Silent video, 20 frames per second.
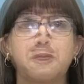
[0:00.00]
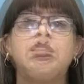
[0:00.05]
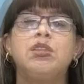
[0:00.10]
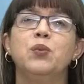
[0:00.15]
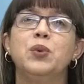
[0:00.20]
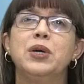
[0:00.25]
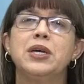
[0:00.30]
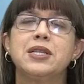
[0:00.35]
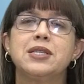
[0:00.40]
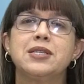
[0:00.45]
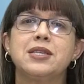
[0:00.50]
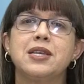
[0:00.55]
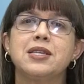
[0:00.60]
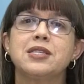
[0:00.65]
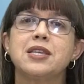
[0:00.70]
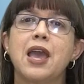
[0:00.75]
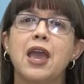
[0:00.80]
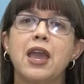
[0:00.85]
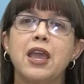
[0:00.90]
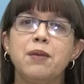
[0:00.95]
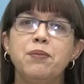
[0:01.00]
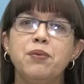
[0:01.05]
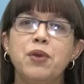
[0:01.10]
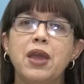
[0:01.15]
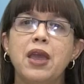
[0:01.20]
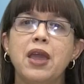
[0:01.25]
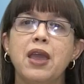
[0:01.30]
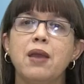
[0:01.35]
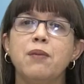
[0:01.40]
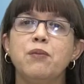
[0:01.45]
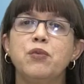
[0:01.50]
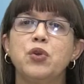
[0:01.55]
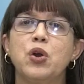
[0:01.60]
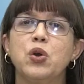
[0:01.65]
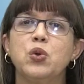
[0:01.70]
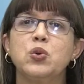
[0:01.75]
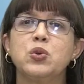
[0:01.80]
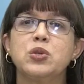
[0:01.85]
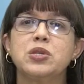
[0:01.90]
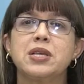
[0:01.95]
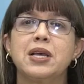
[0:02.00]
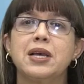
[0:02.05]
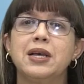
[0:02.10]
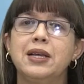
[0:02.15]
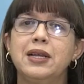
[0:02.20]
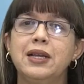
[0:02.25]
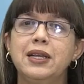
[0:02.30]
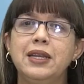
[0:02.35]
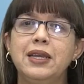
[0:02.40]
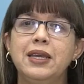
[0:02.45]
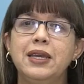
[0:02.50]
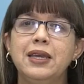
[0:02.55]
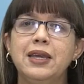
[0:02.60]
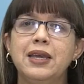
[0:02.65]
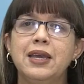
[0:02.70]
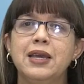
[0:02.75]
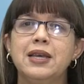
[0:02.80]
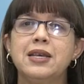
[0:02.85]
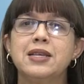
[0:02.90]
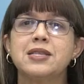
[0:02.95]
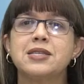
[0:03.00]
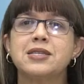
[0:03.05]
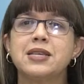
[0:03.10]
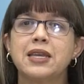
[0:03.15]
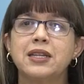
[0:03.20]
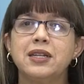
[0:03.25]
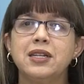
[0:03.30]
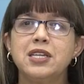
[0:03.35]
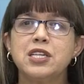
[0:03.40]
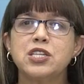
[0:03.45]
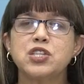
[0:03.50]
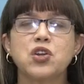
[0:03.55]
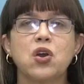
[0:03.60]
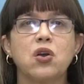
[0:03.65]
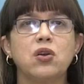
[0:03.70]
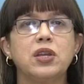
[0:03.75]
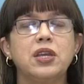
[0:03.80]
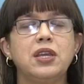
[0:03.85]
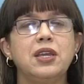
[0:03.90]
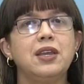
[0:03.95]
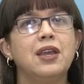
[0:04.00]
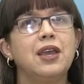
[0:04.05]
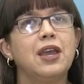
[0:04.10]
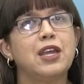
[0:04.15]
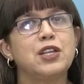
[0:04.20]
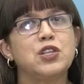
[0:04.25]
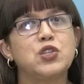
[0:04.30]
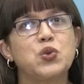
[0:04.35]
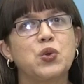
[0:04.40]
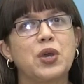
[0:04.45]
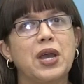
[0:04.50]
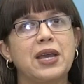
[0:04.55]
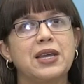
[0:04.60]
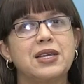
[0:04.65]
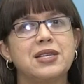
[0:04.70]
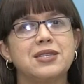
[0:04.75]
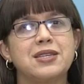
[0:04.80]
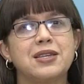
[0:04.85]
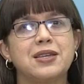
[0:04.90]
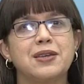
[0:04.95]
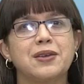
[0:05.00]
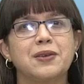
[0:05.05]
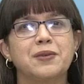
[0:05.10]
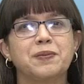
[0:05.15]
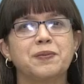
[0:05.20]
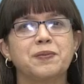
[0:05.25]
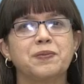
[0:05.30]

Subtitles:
The word says, Abraham rose early, saddled his donkey, and took Isaac.